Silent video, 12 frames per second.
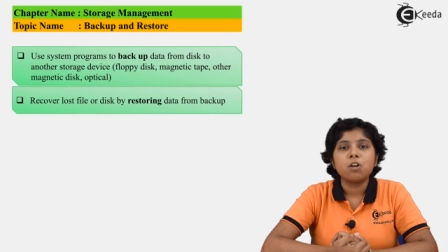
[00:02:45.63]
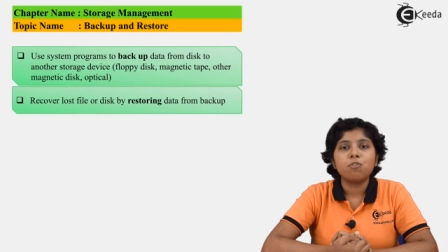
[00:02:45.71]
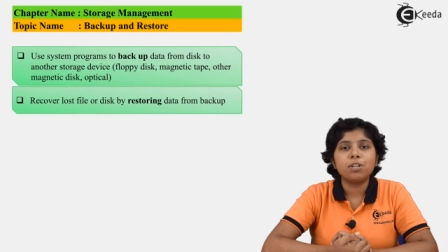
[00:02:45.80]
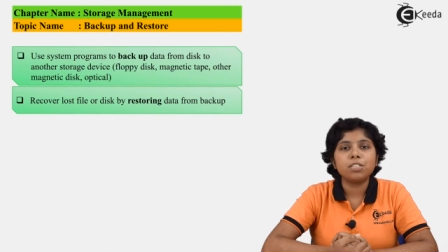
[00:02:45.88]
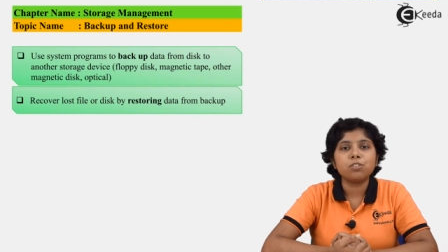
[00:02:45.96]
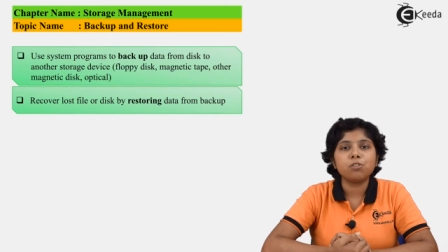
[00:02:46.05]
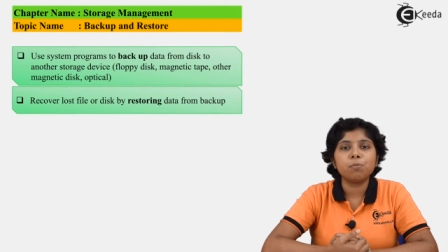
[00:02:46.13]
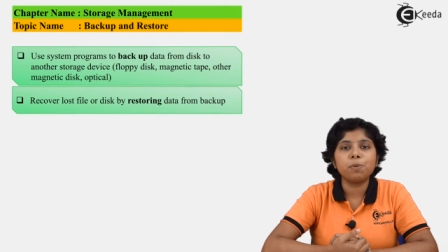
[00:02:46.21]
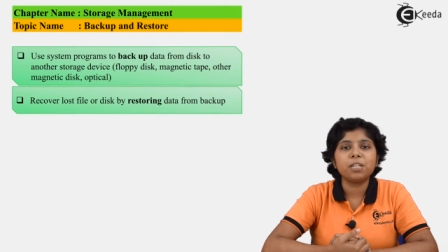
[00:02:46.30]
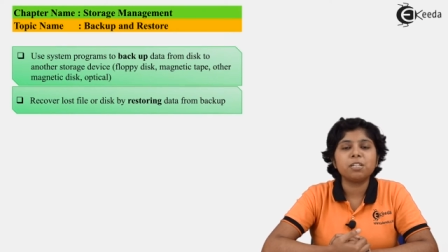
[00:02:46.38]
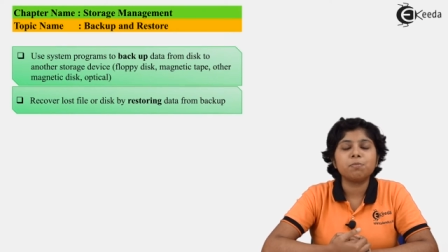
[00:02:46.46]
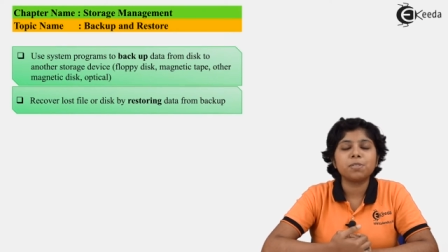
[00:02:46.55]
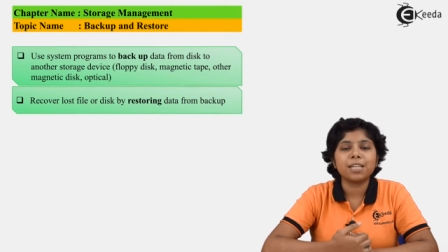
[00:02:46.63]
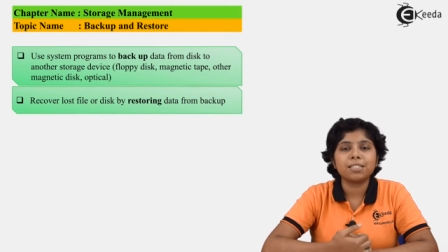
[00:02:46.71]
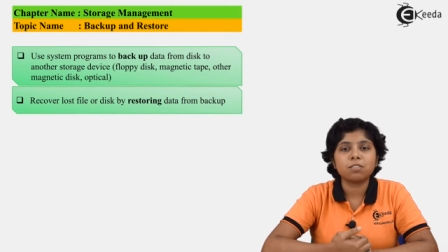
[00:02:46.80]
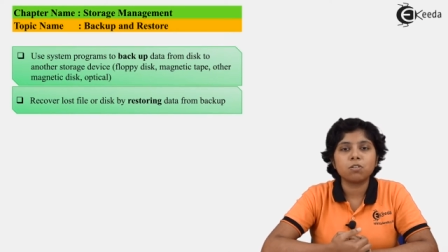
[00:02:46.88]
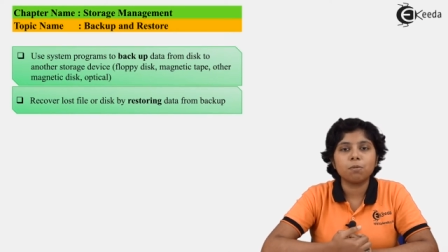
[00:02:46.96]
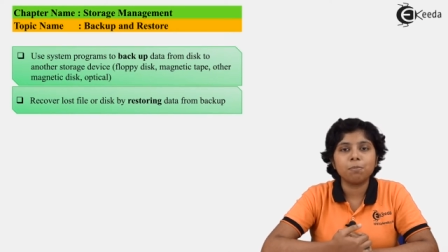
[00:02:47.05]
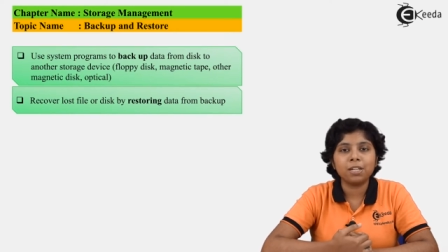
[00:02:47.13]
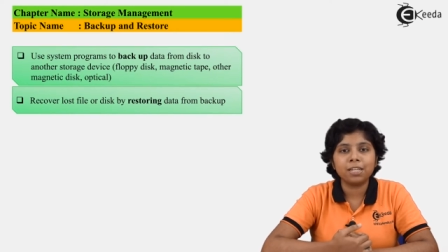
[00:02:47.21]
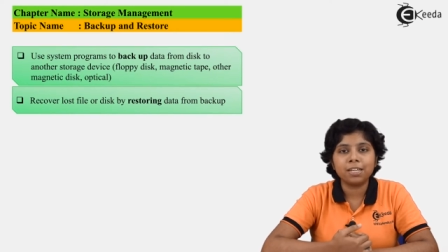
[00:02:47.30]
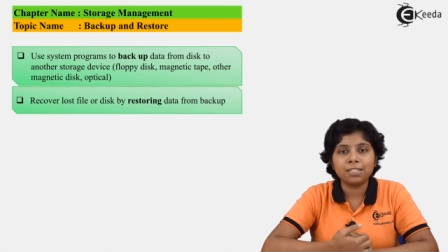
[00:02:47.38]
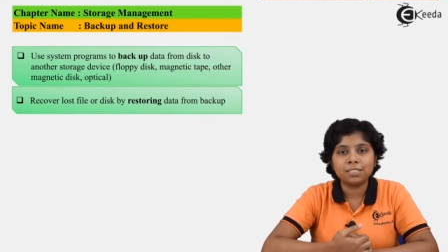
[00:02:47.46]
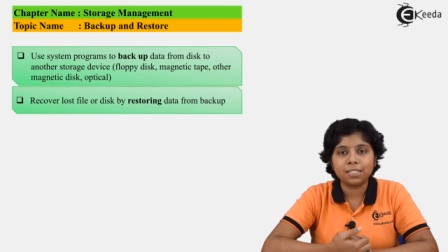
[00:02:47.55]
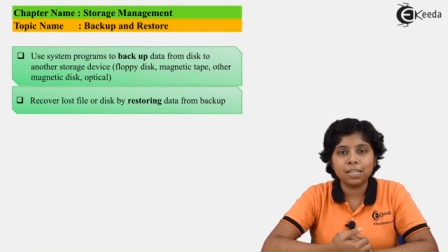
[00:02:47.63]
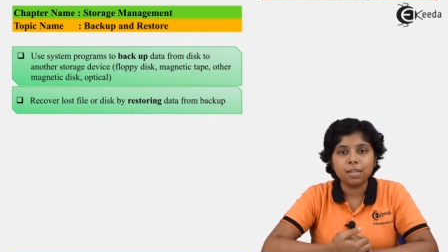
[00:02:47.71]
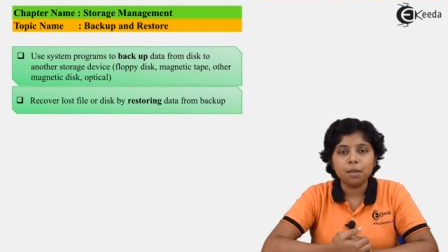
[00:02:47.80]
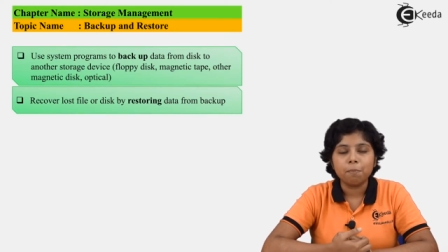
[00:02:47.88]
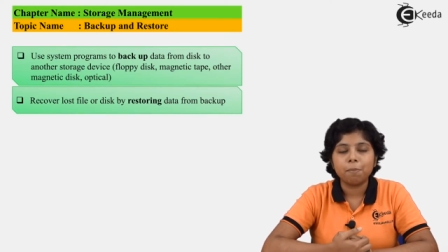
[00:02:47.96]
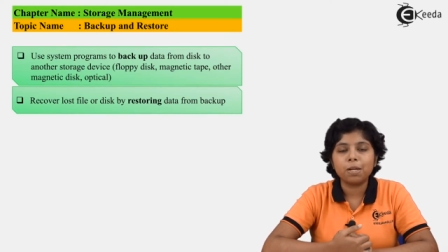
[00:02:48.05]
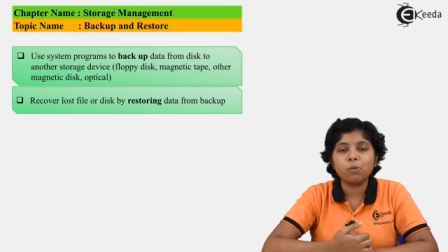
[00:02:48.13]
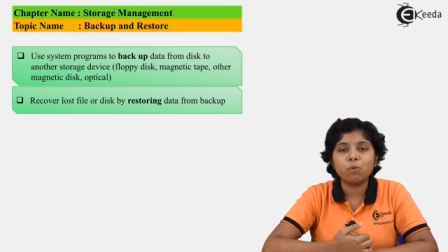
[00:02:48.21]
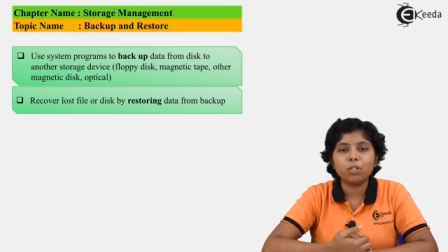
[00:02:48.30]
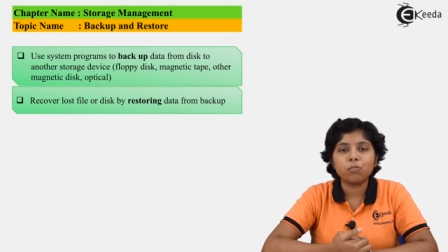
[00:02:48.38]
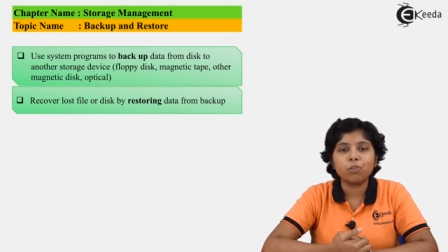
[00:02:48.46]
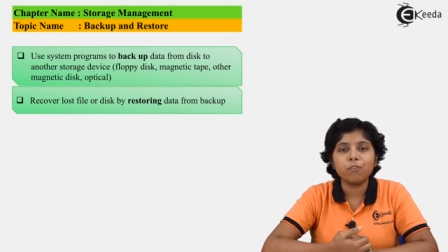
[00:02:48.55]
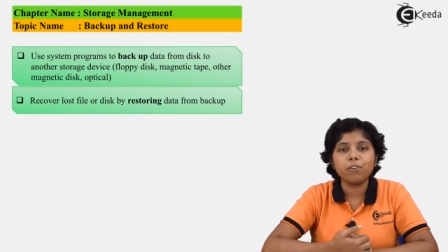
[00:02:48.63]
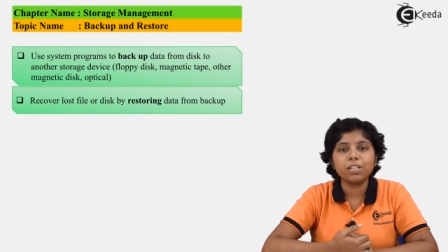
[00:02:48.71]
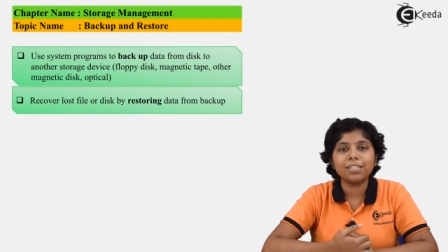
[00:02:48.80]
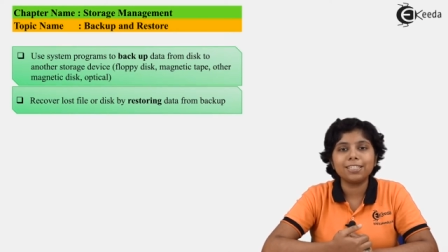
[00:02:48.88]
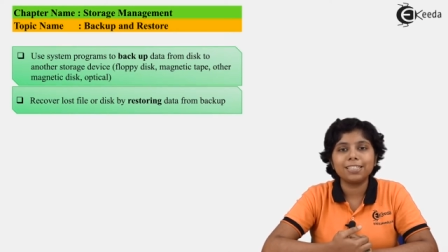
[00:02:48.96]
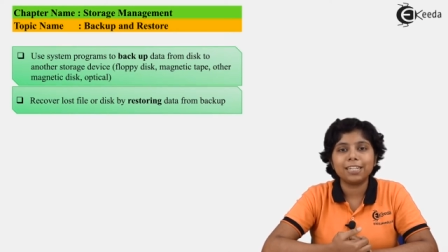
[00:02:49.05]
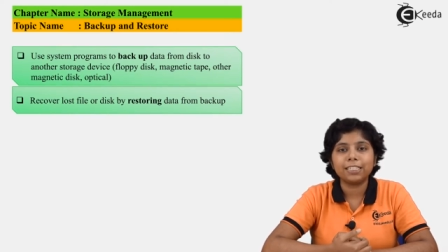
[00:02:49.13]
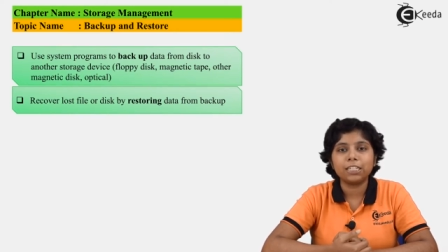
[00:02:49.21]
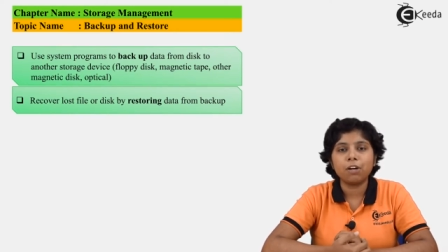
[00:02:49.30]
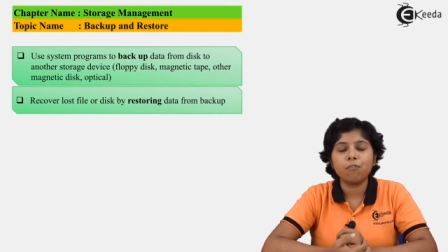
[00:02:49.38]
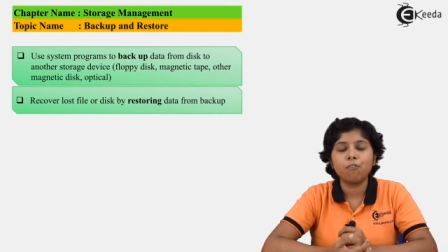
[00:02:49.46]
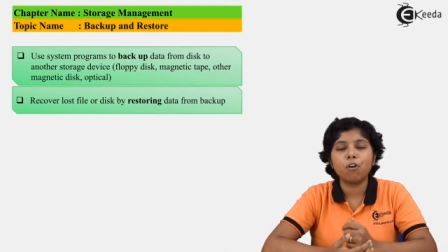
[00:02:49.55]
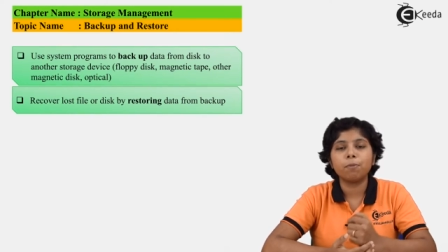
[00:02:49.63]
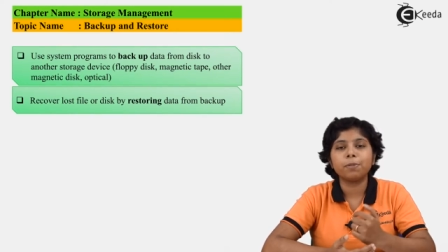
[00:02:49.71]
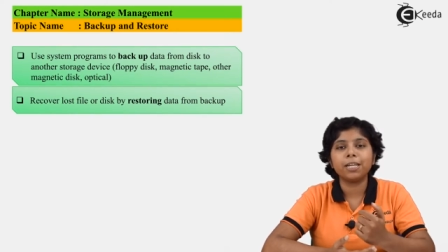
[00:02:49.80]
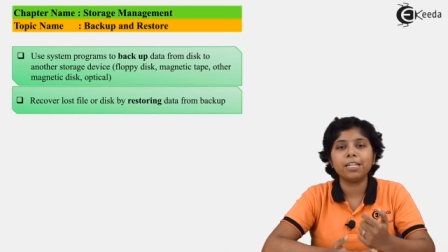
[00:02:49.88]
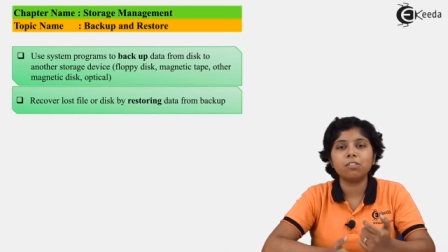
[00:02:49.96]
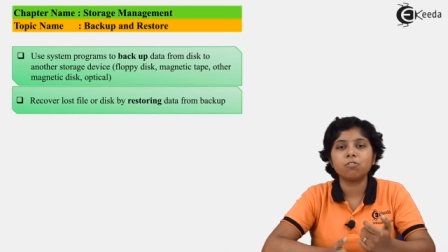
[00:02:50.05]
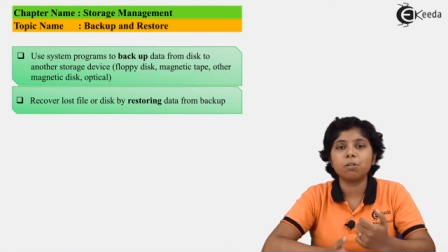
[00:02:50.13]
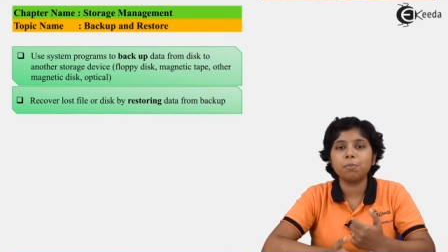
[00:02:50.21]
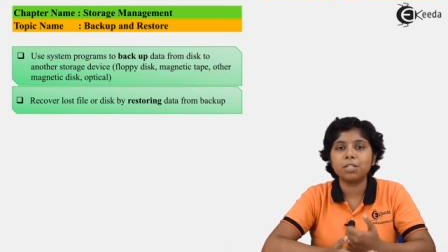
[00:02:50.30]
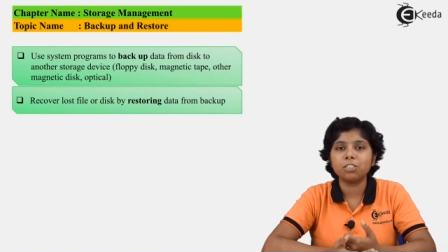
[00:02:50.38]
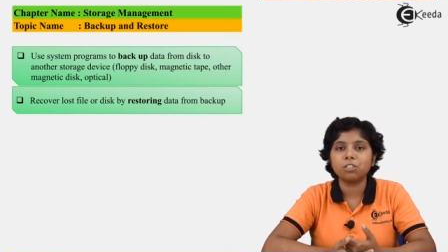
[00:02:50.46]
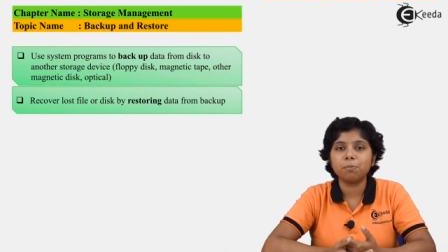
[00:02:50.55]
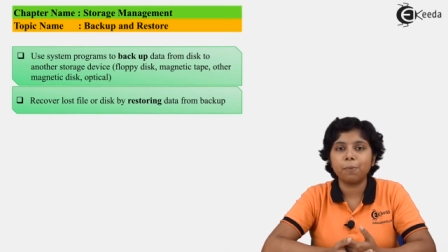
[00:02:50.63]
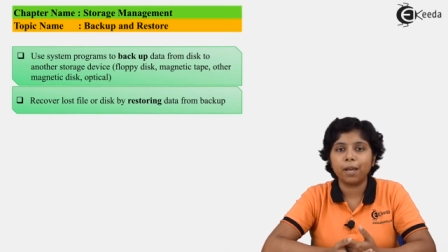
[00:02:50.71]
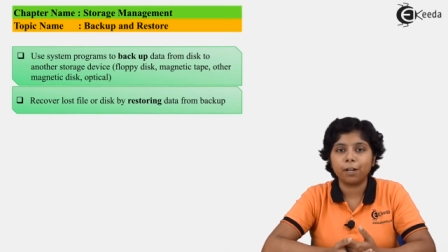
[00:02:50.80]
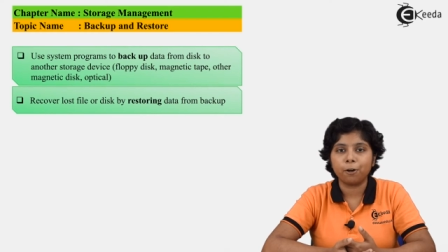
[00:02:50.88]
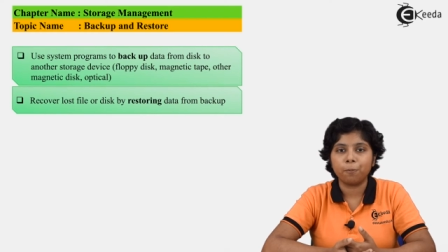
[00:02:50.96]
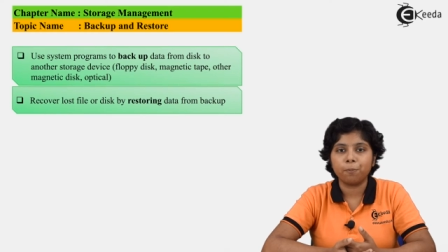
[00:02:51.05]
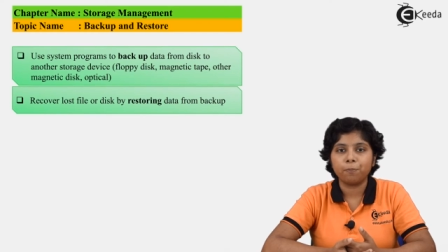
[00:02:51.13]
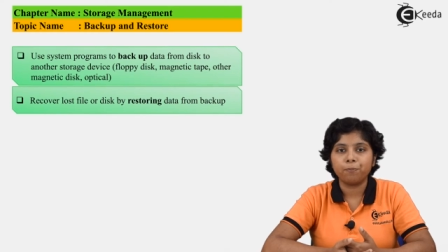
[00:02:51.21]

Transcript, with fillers: restore becomes extremely easy by retrieving the data from the incremental backup.